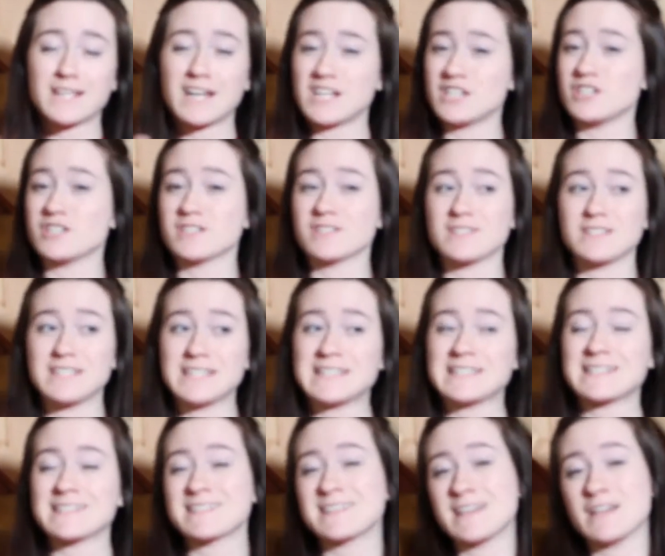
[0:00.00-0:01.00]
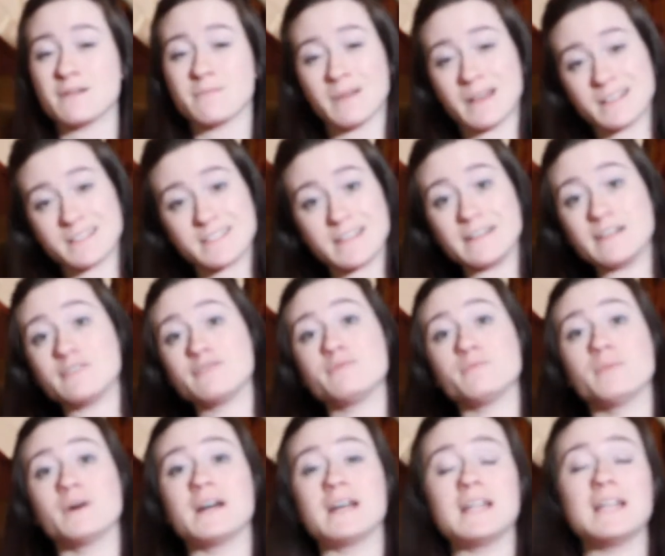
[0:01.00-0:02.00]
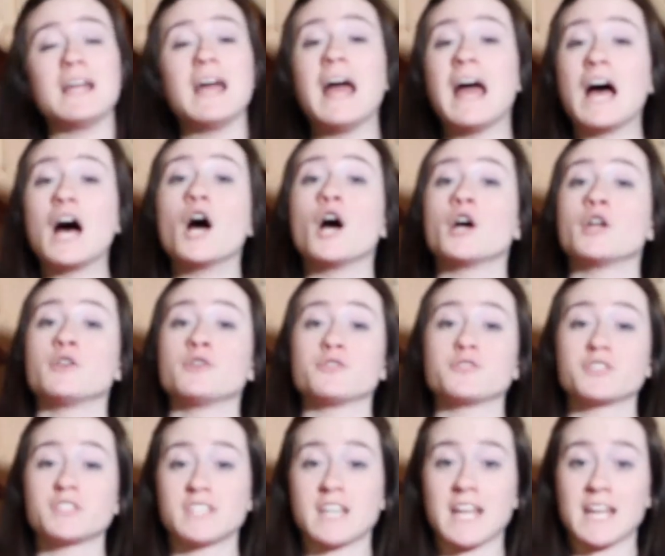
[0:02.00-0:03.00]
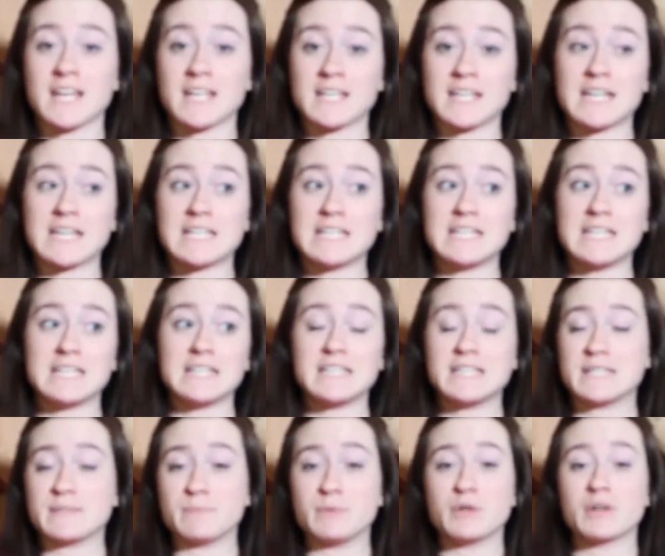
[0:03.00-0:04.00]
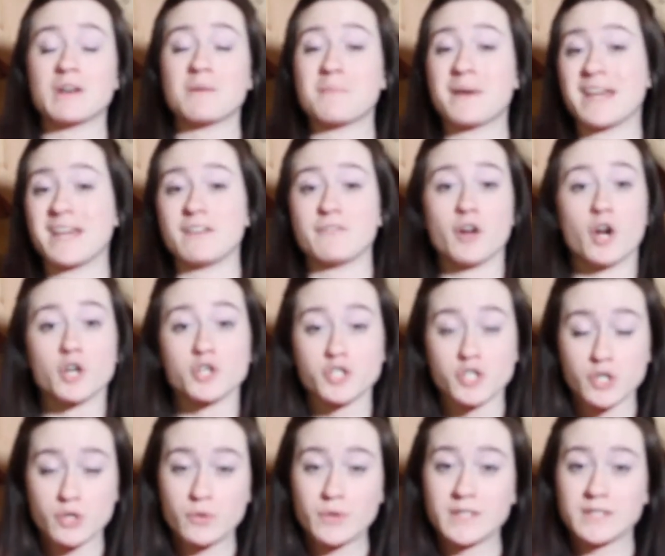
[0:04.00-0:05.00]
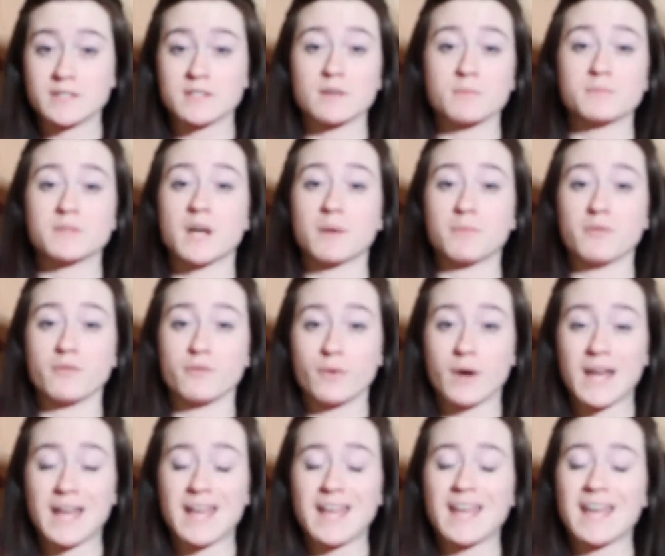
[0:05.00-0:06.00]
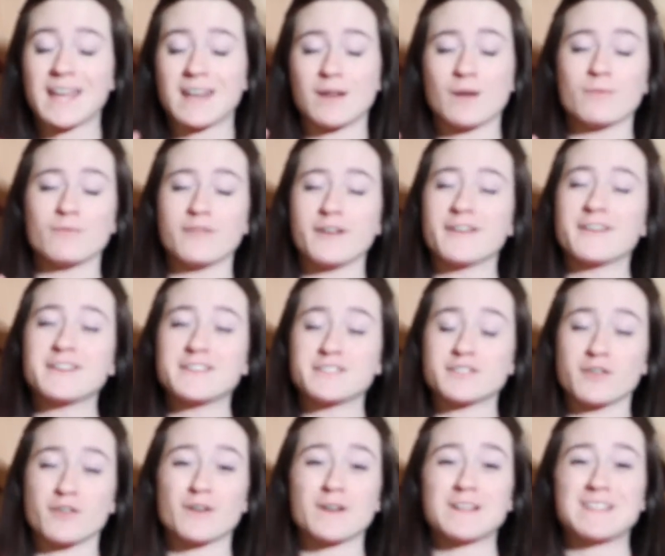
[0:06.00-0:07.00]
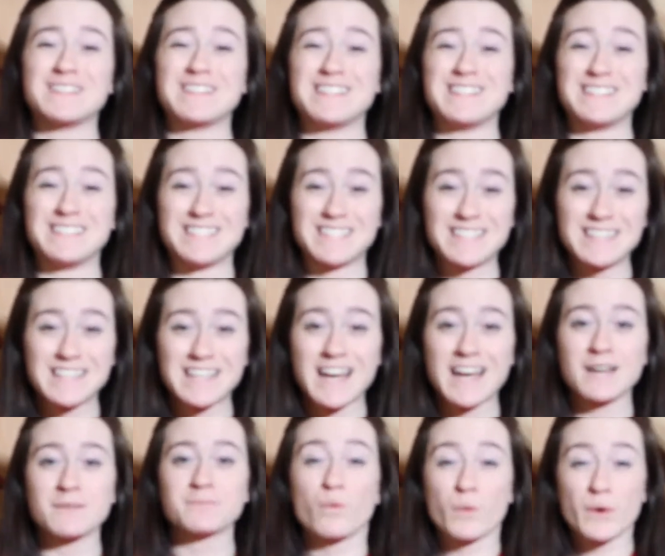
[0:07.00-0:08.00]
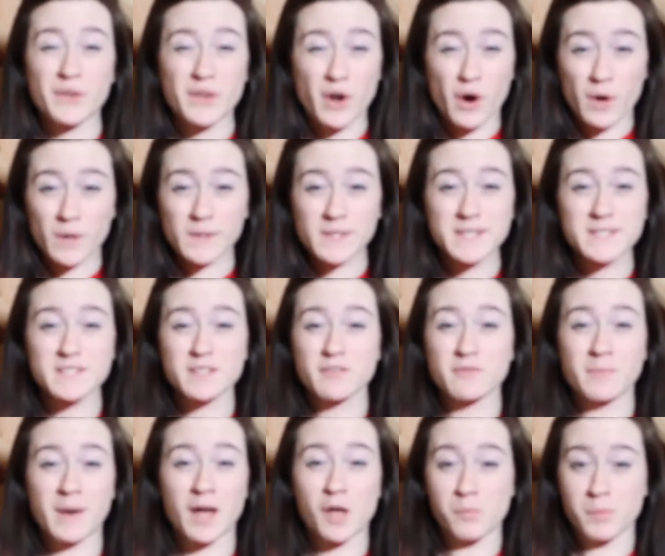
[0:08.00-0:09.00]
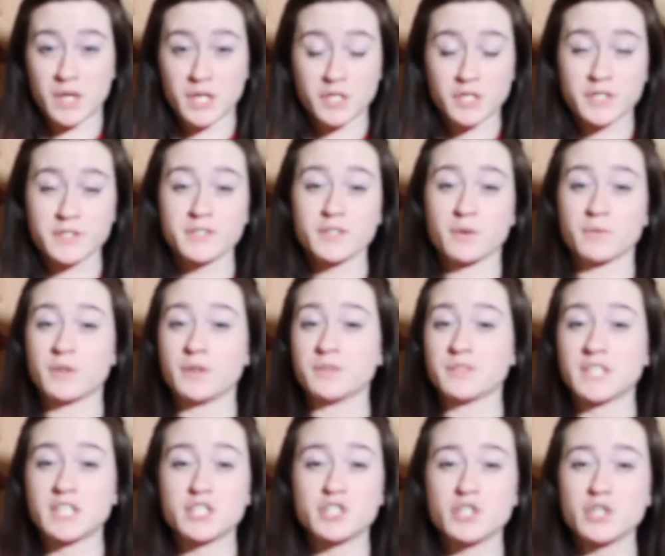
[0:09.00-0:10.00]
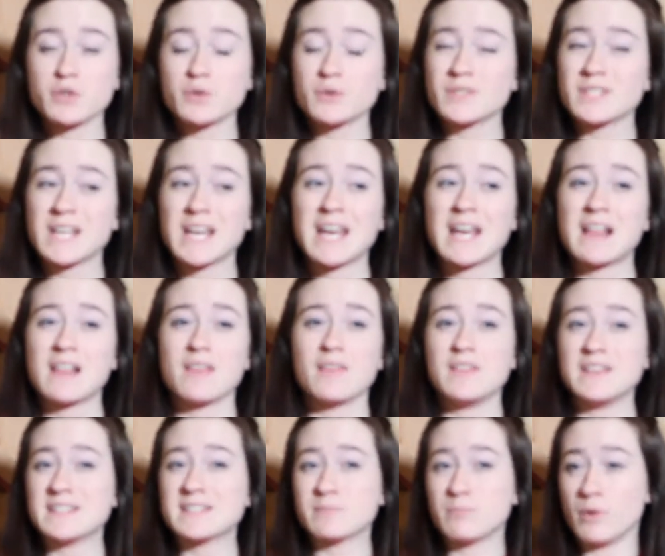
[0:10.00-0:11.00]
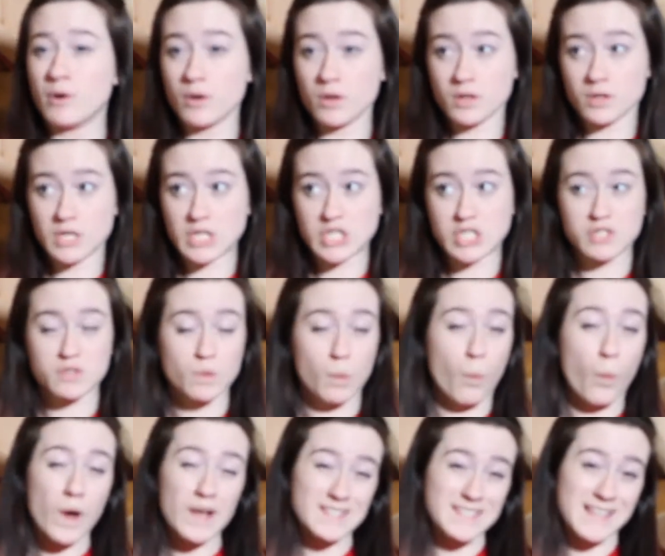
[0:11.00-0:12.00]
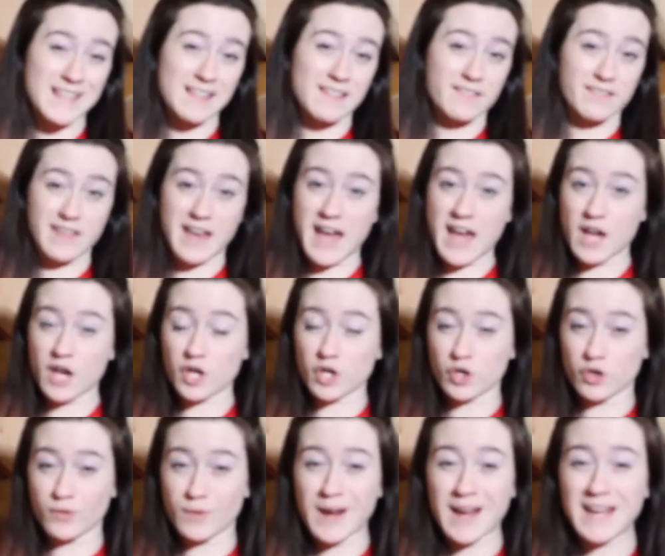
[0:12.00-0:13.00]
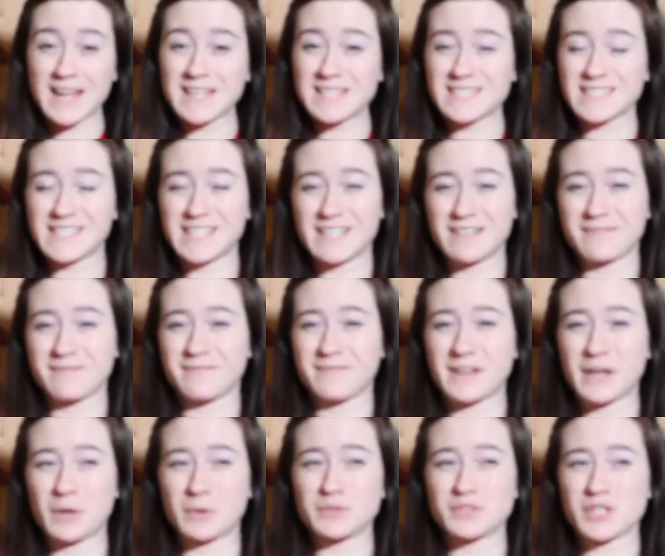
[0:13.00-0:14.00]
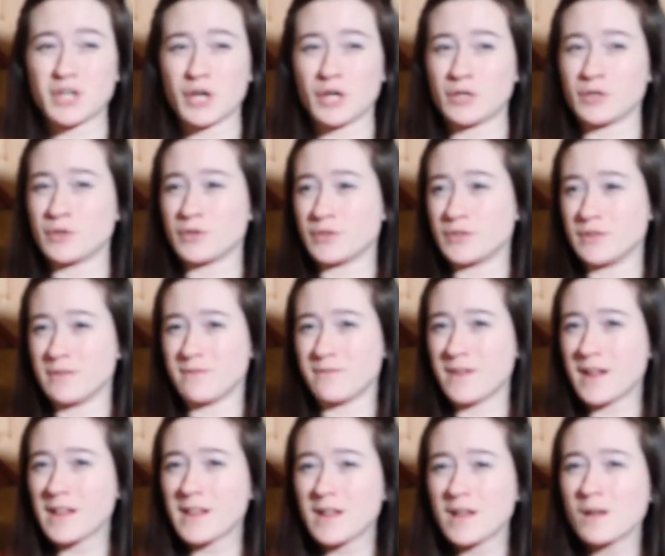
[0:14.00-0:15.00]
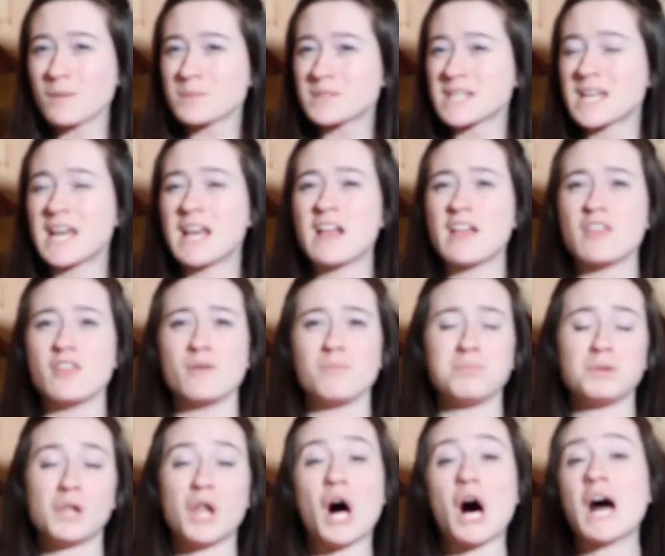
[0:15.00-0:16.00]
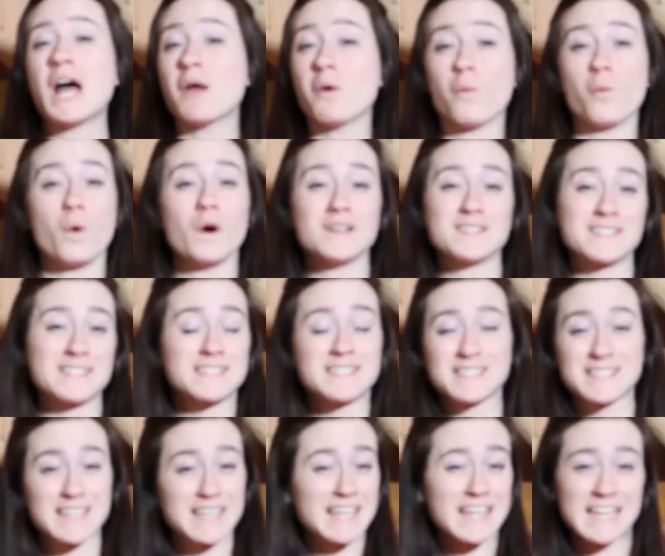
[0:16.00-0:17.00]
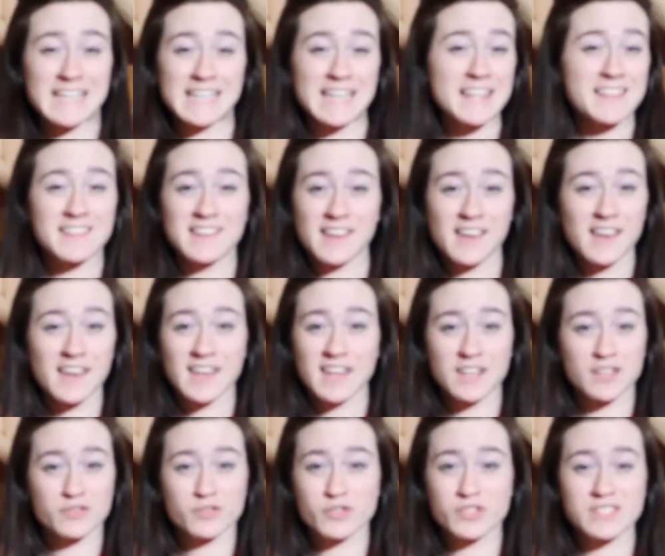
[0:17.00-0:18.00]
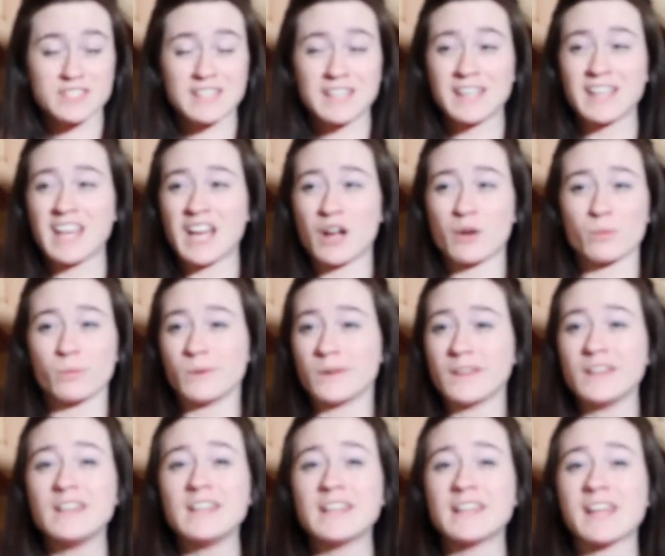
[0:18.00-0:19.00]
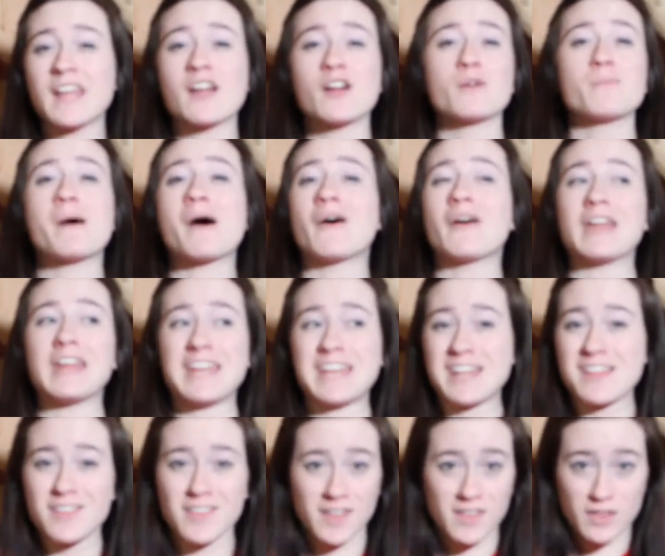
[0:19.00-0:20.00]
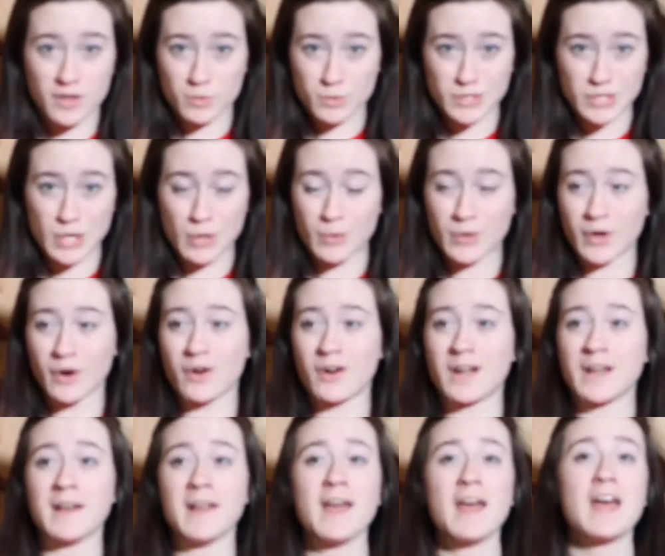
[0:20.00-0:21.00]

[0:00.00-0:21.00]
I just didn't see it myself, but I understand that this book may have hurt you in some type of way, and I'm very sorry that it did that. Regardless of my opinions on those issues, this book just wasn't that great. It felt underdeveloped. The plot wasn't anything interesting. I really didn't care about anything that was going on.